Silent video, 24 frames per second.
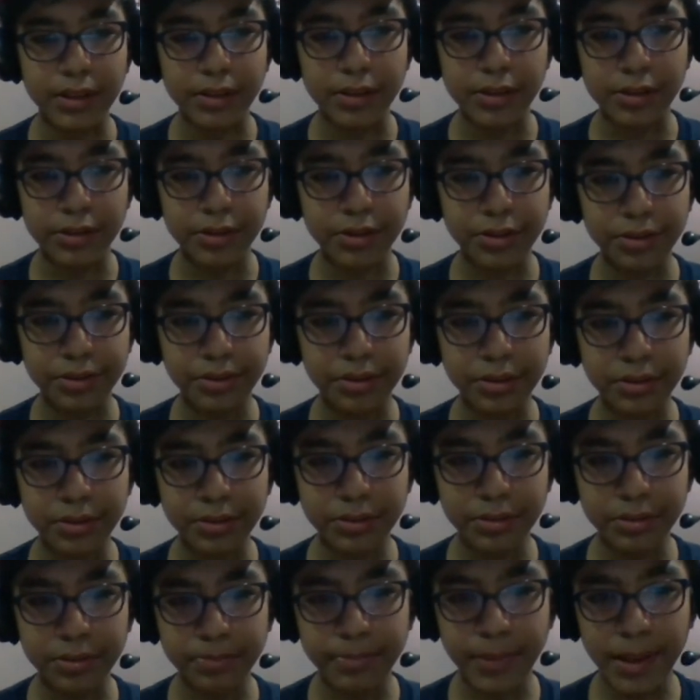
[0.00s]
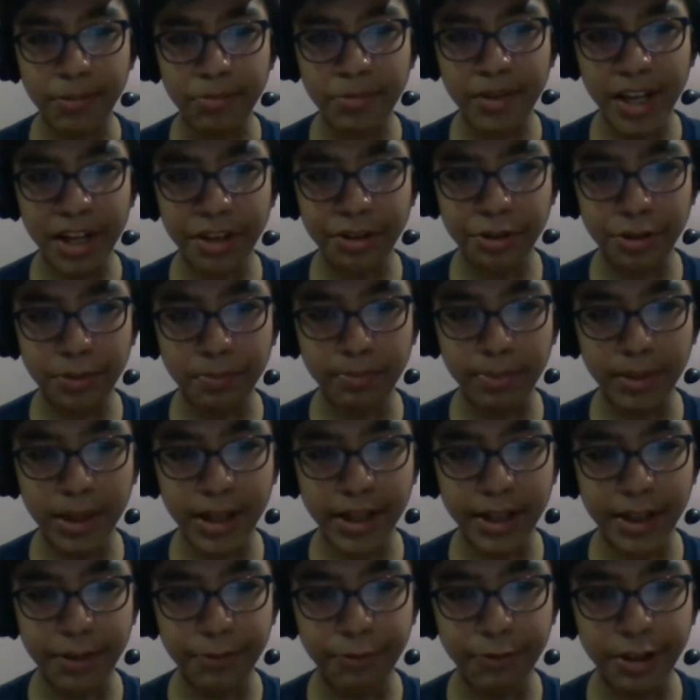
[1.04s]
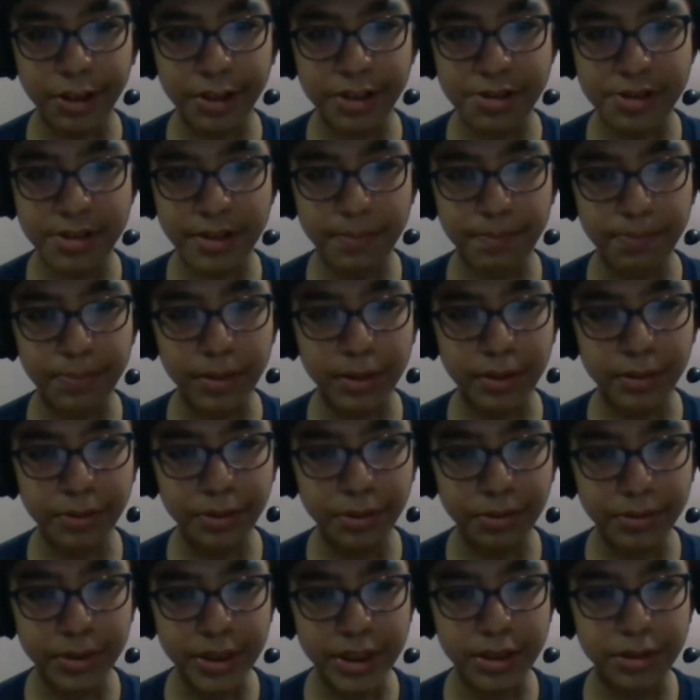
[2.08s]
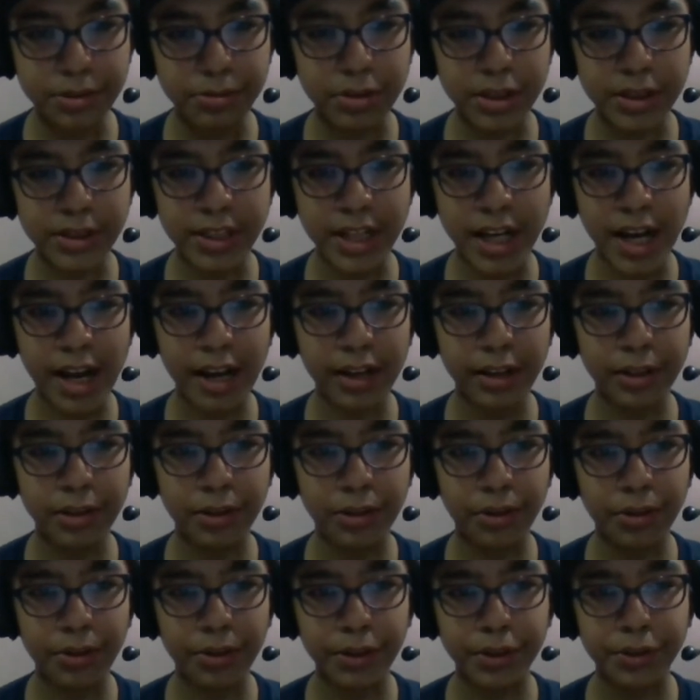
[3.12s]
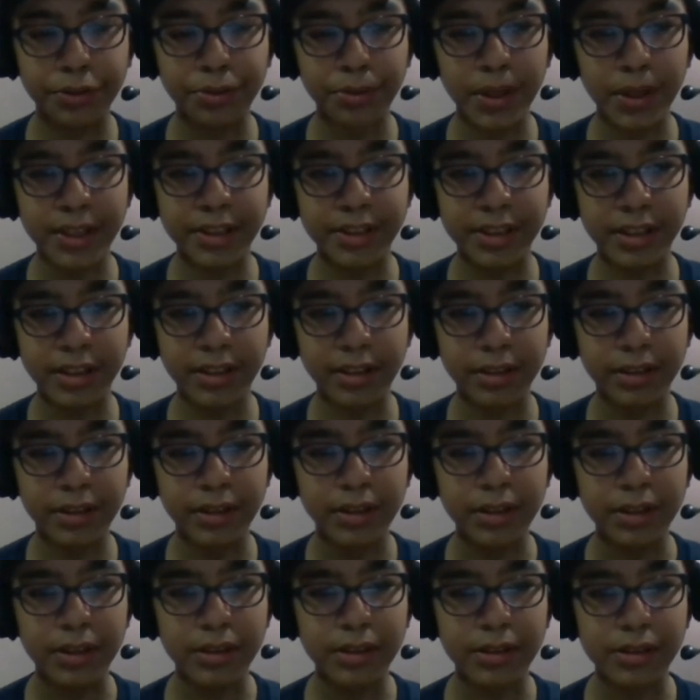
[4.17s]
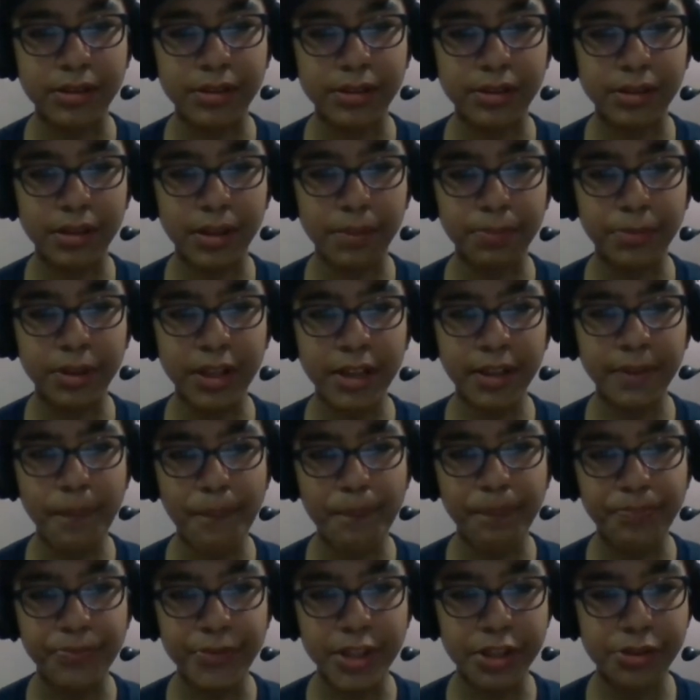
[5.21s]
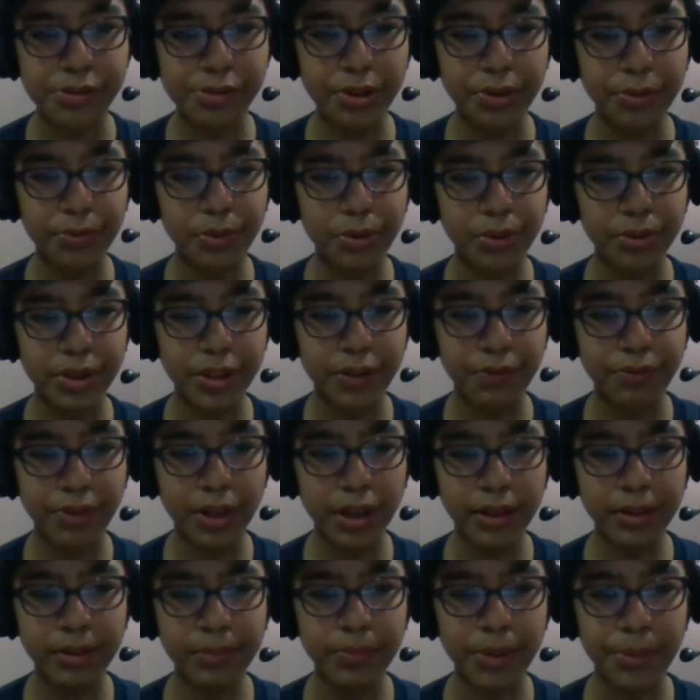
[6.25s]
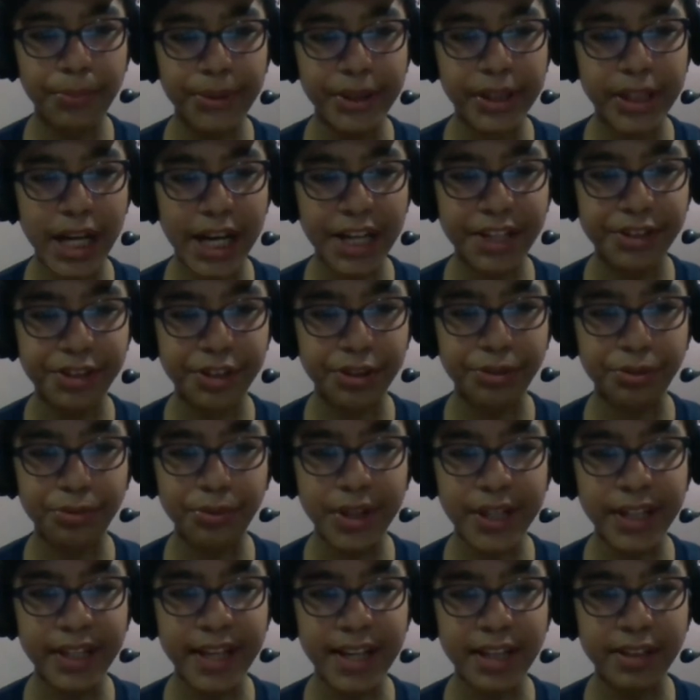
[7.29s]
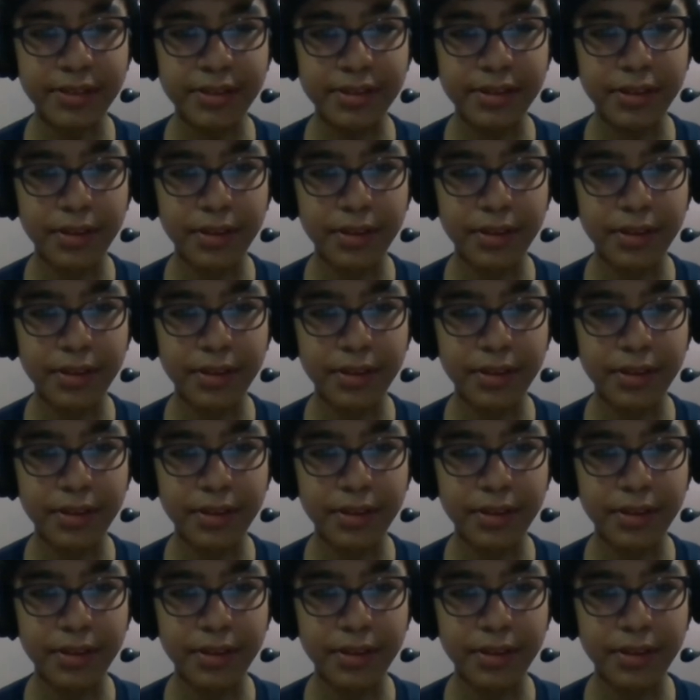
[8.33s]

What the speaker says: So maybe I should play here very simple. No need to attack or threaten something. Just go rook b1, maybe knight c3 next.